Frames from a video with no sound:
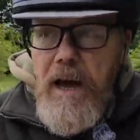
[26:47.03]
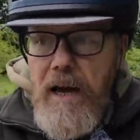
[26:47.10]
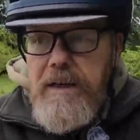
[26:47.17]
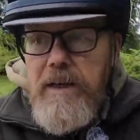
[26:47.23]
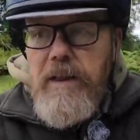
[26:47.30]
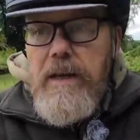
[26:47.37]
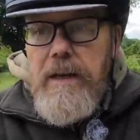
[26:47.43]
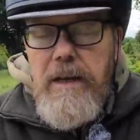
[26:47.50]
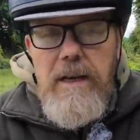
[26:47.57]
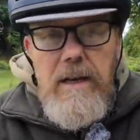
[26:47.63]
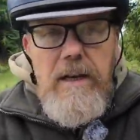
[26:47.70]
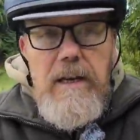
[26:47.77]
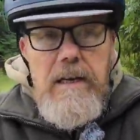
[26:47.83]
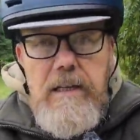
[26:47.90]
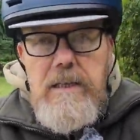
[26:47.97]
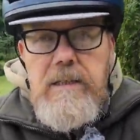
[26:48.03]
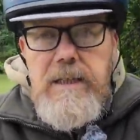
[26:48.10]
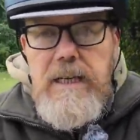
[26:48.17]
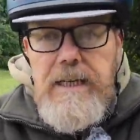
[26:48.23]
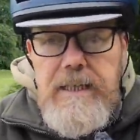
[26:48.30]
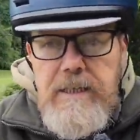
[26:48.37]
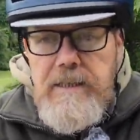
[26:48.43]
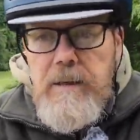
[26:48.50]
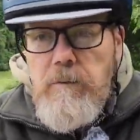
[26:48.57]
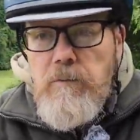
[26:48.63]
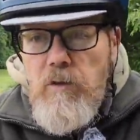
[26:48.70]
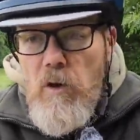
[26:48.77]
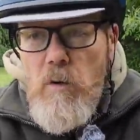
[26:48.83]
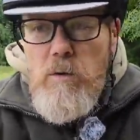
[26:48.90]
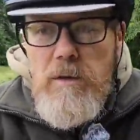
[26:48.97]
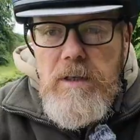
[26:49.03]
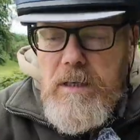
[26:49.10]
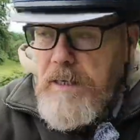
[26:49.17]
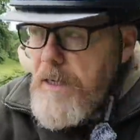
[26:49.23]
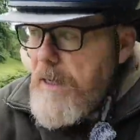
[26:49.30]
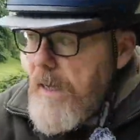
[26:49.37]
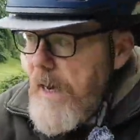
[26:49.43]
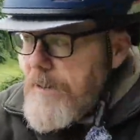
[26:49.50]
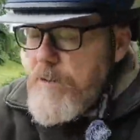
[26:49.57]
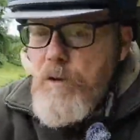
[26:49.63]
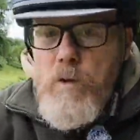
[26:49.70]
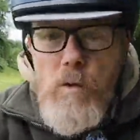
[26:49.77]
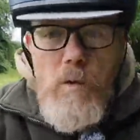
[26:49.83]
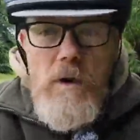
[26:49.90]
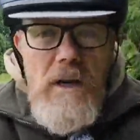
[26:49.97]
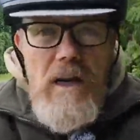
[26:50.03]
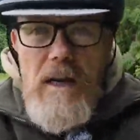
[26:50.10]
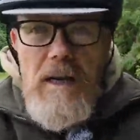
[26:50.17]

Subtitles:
Another silly steep road. I don't know